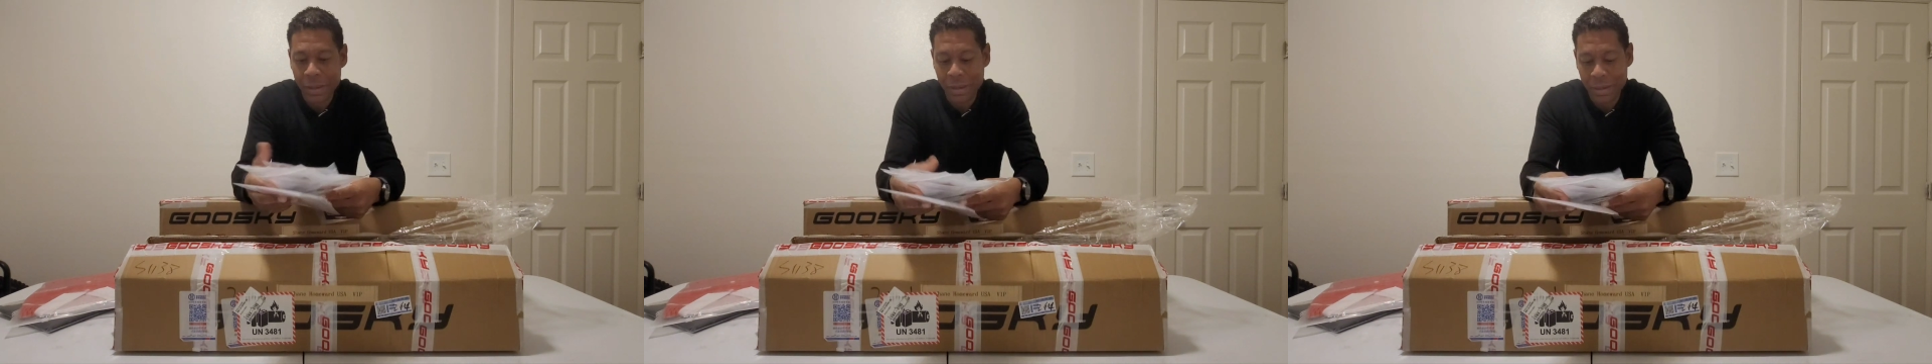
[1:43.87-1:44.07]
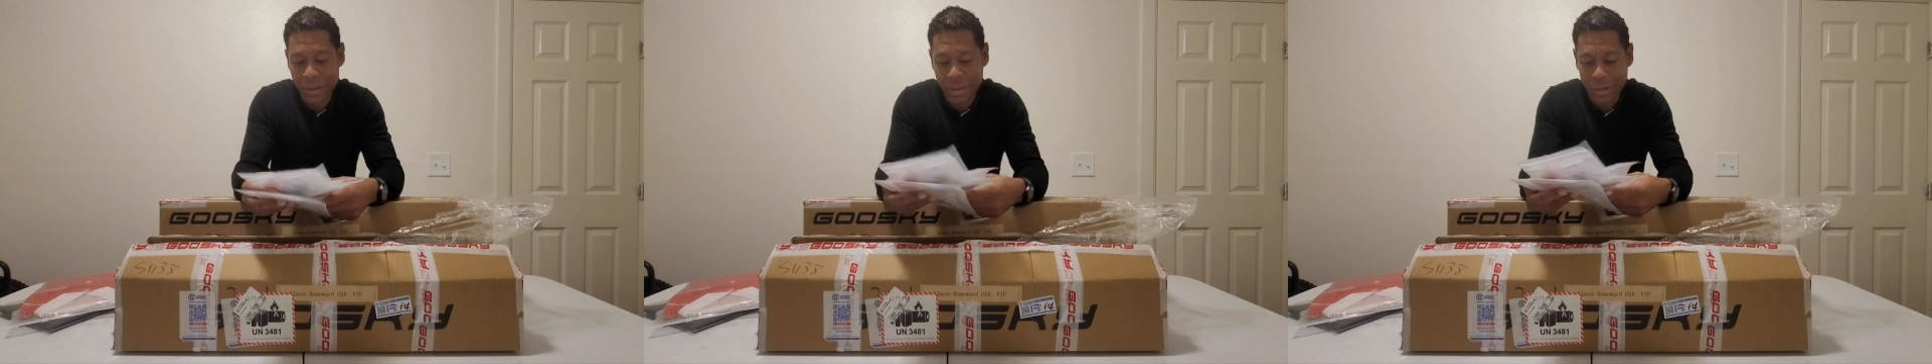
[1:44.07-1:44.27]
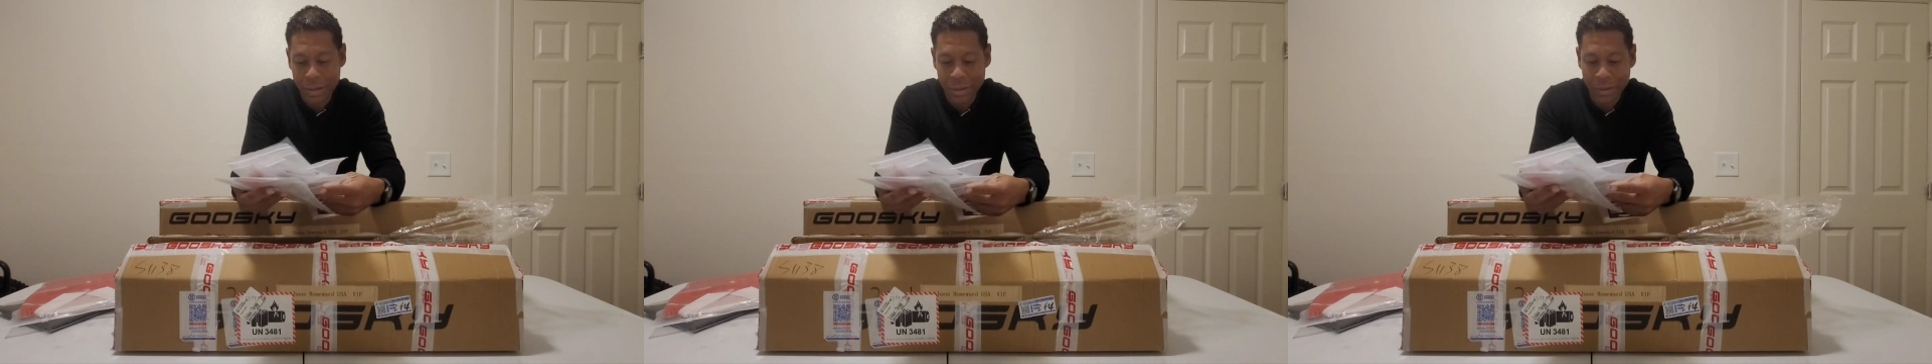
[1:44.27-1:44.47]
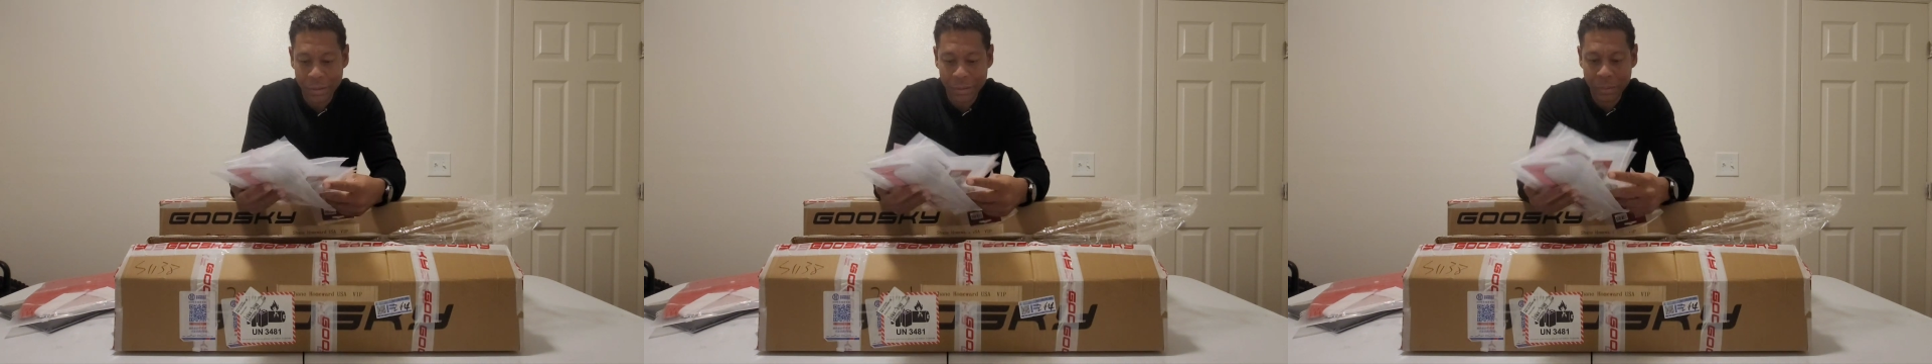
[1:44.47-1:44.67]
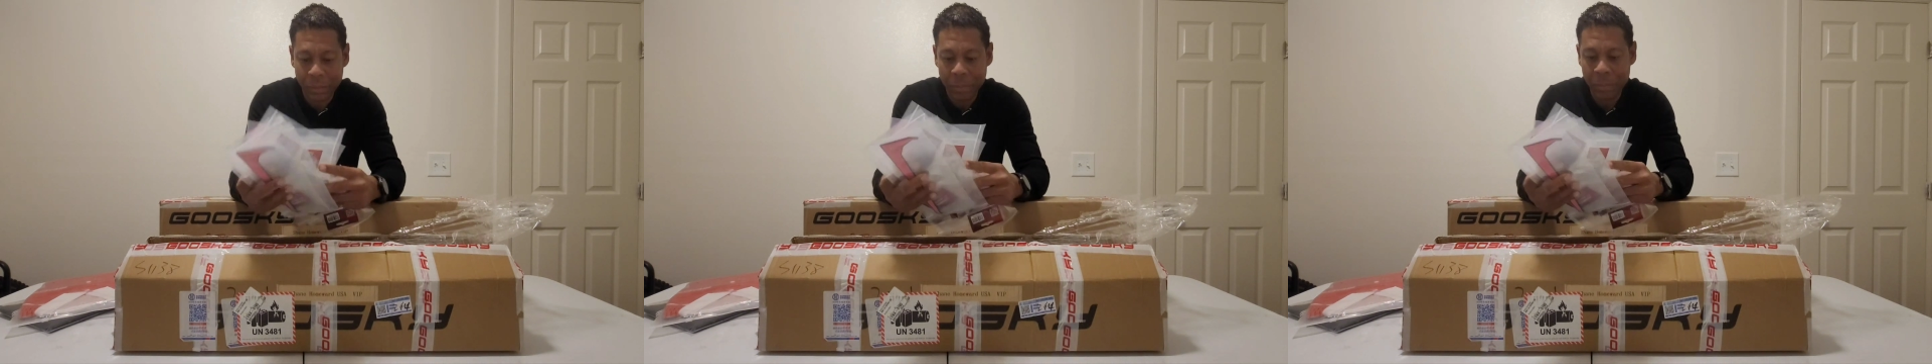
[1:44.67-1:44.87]

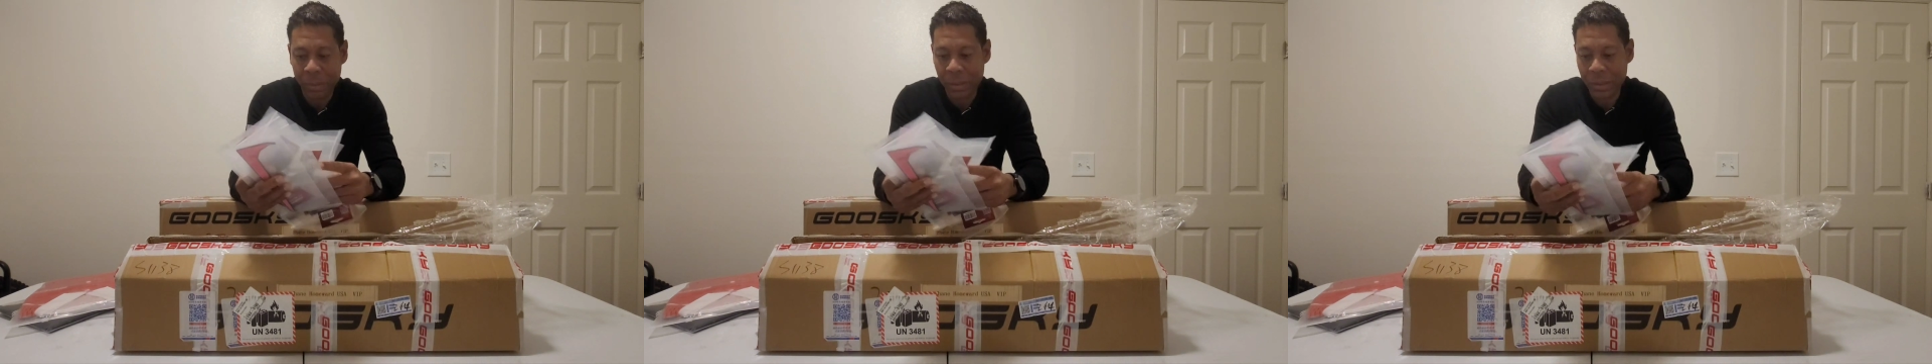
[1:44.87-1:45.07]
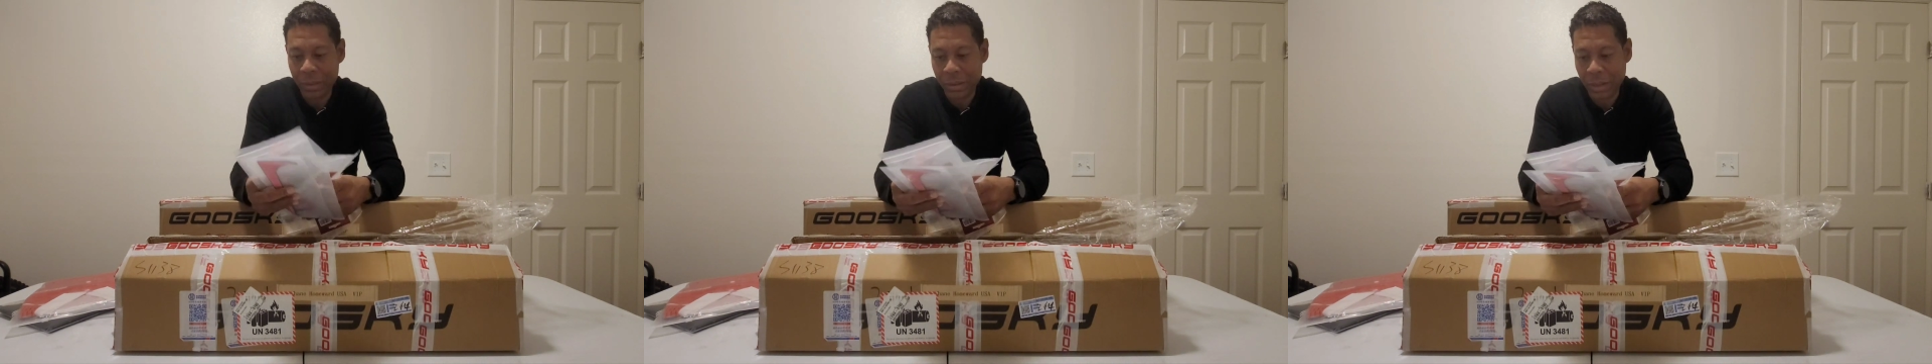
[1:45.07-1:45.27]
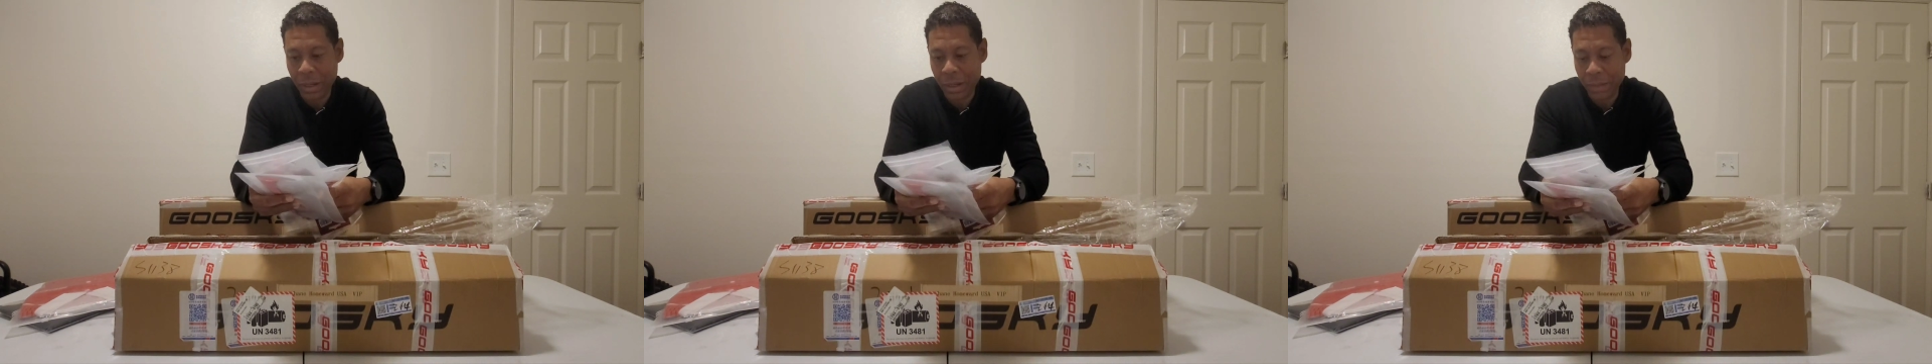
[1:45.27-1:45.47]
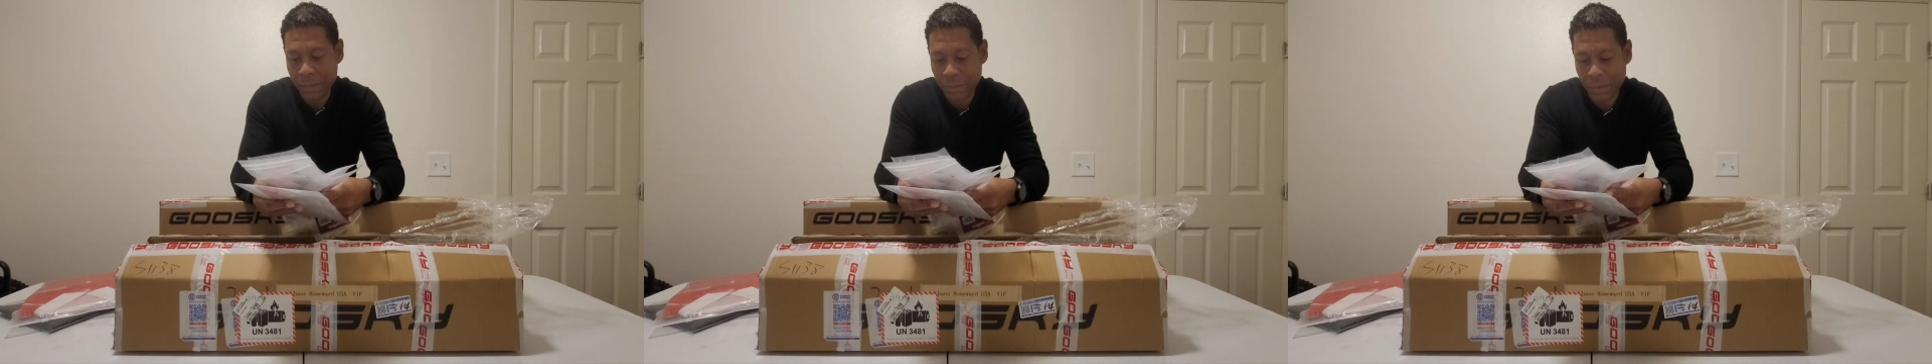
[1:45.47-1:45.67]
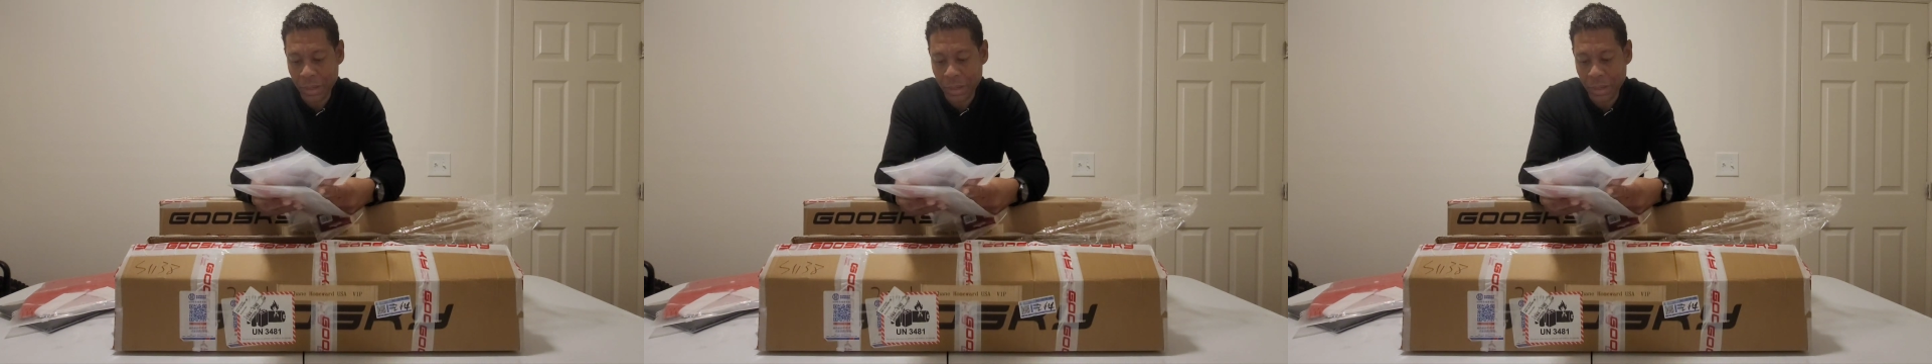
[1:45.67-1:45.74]
Yeah, but yeah,